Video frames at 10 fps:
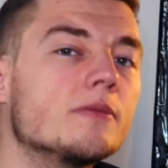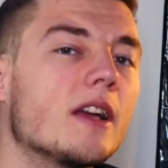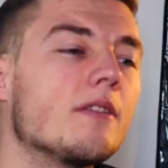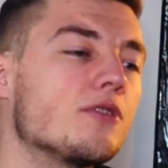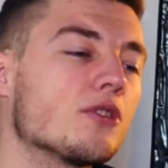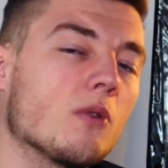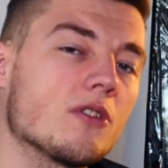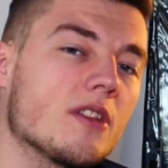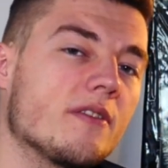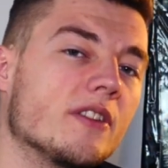they've just
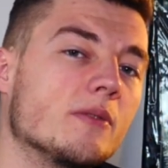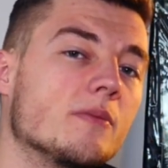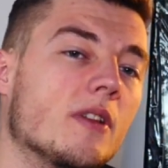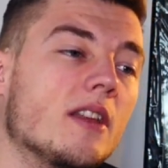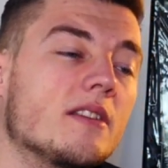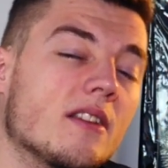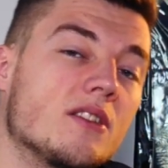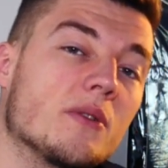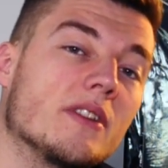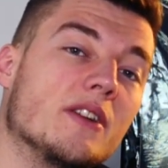watched their film and they
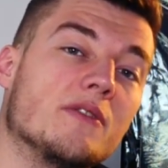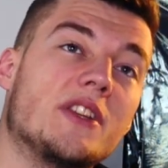send you a little